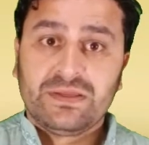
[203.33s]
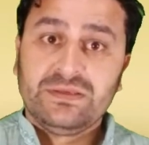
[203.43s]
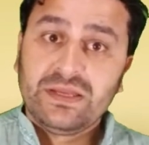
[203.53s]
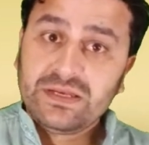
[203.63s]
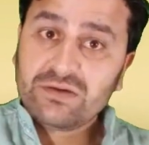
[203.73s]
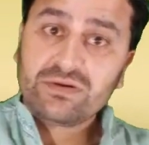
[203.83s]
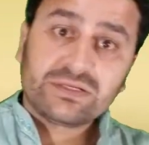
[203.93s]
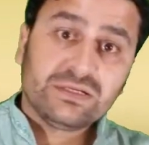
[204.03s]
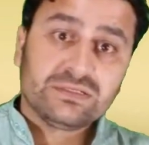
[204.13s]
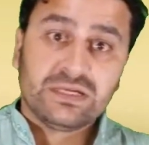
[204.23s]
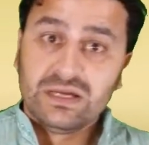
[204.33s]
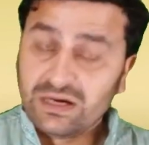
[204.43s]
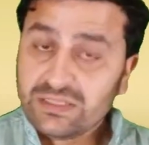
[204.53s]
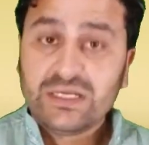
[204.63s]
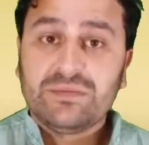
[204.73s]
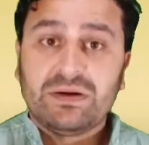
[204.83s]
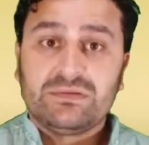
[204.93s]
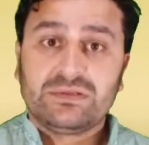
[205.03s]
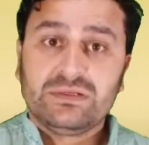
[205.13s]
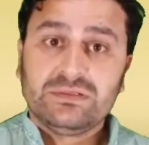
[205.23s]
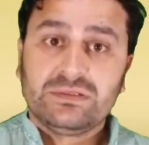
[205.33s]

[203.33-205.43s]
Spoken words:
They never killed any American.